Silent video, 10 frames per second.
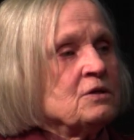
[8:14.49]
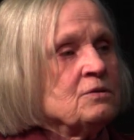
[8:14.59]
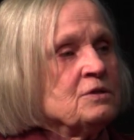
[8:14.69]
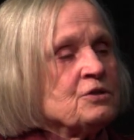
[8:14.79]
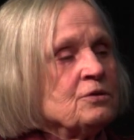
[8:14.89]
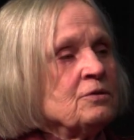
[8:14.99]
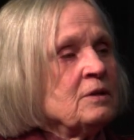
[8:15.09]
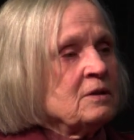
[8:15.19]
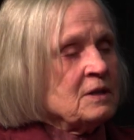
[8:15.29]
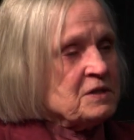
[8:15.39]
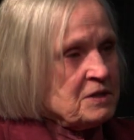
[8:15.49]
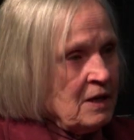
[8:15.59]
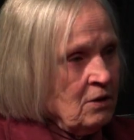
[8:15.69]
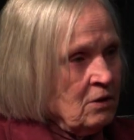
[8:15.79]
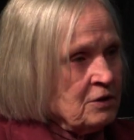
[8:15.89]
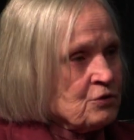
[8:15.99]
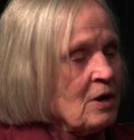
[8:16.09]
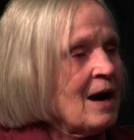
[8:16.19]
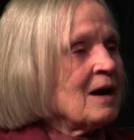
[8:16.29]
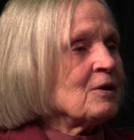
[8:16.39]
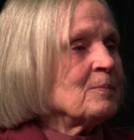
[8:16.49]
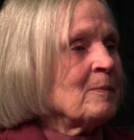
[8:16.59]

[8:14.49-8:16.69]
to ensure that they stay on track.